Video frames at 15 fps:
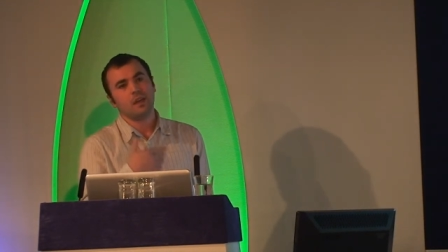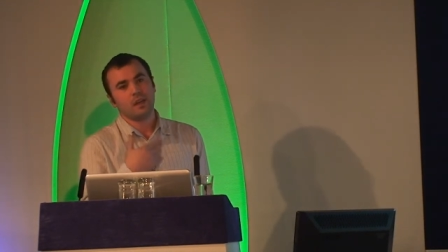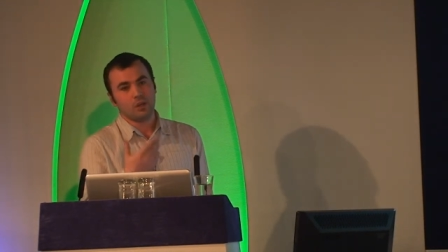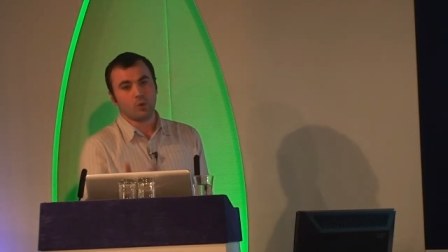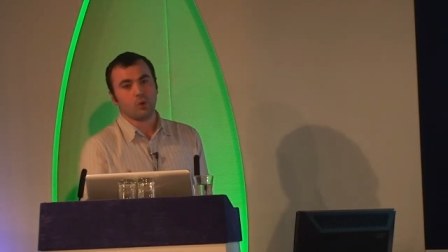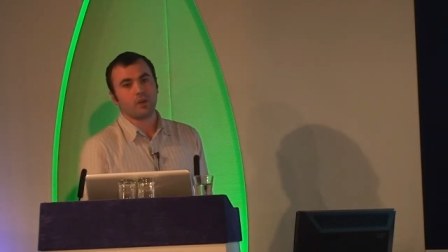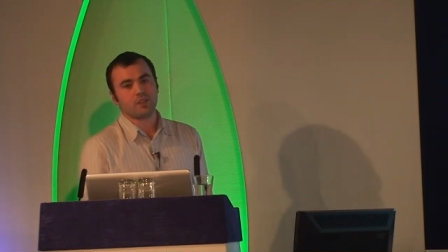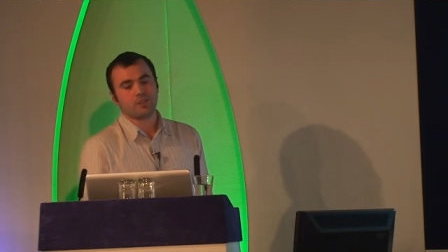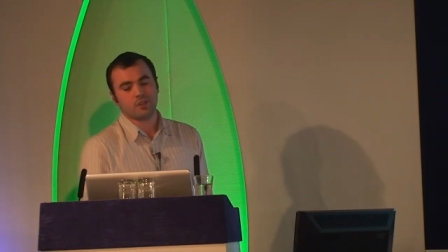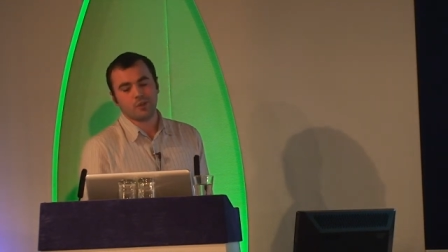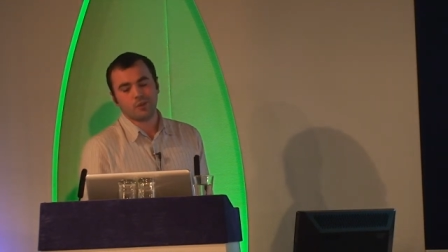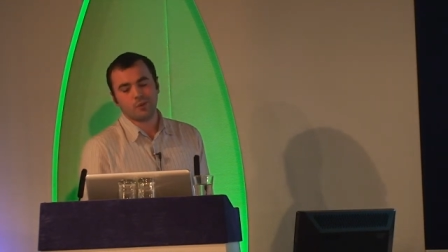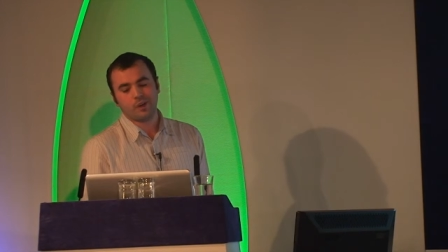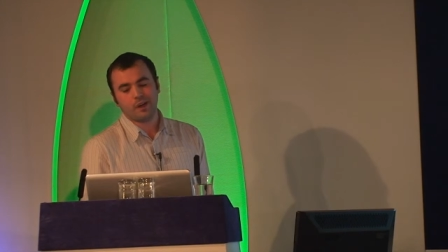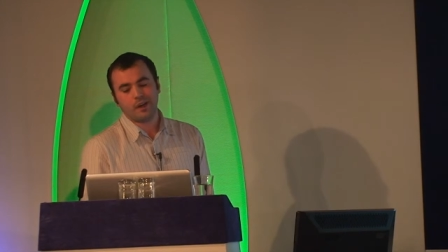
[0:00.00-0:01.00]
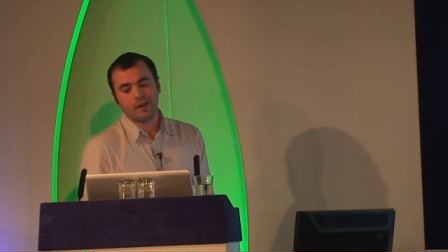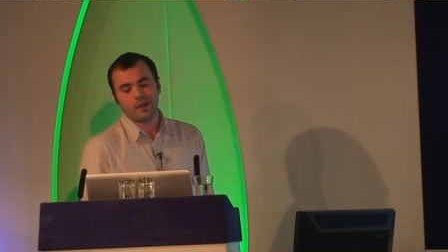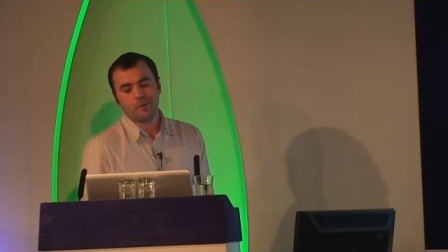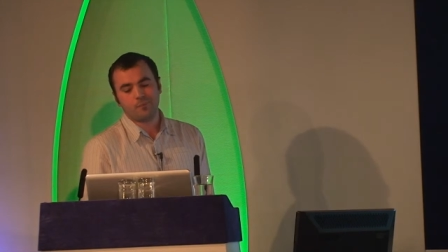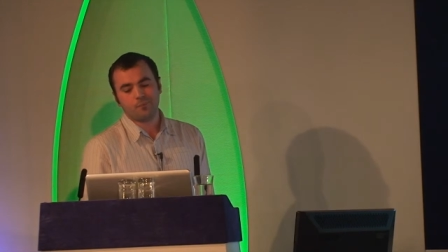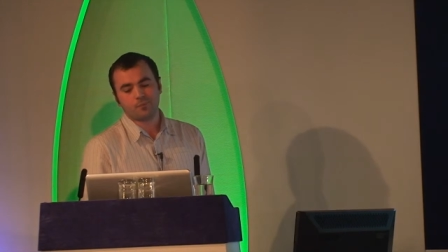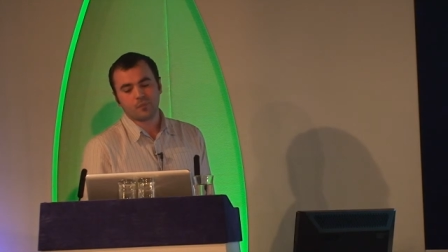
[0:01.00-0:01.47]
in order to
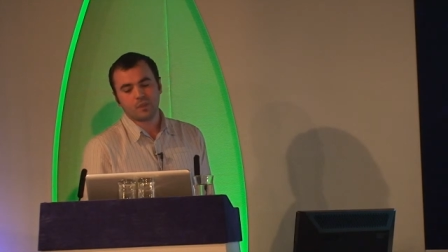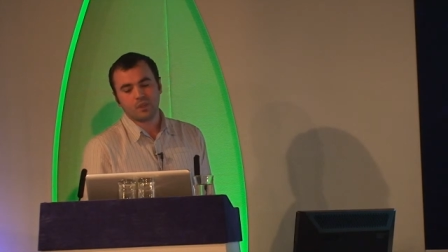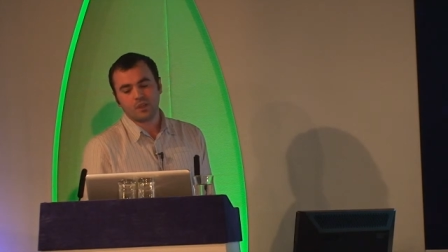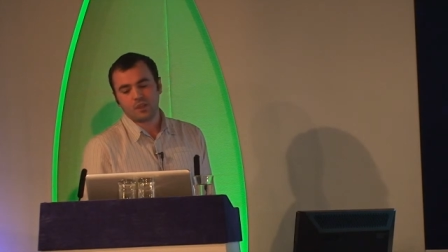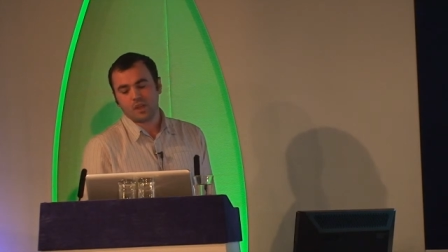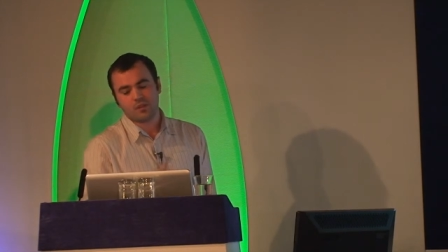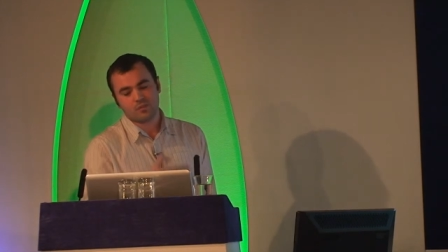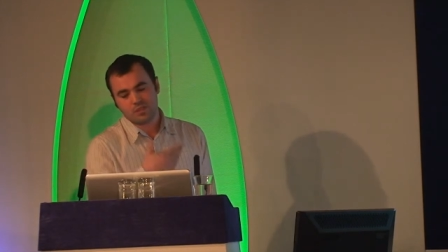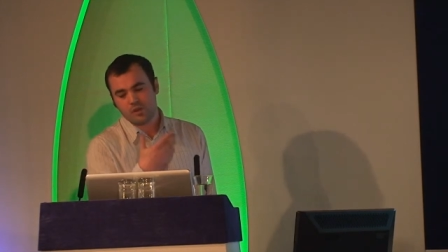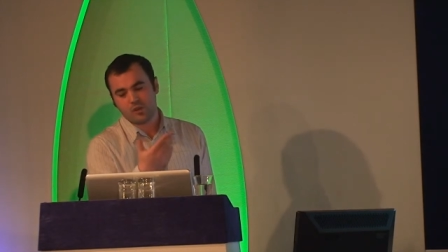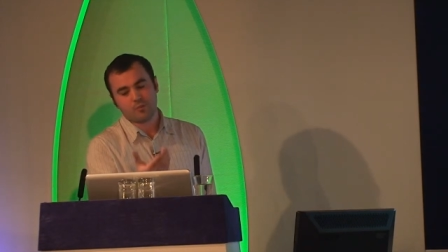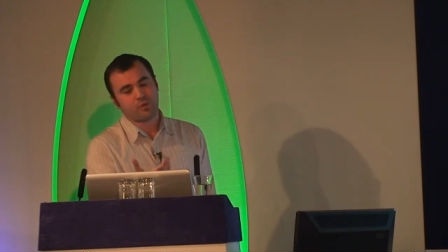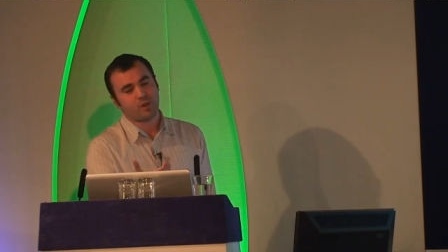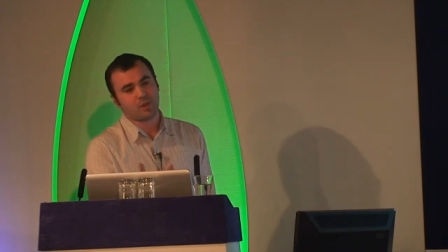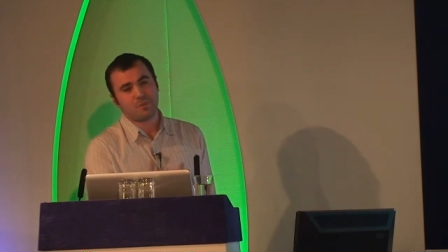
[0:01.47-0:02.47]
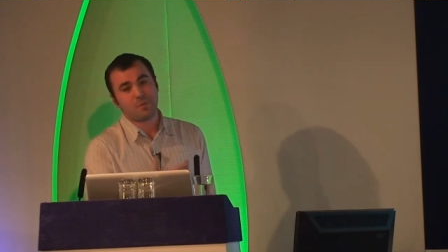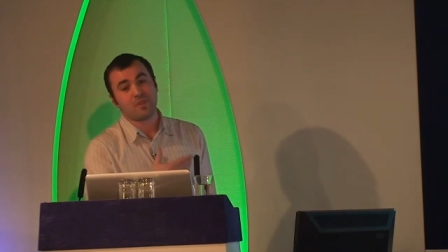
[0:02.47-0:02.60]
you know, sell your product.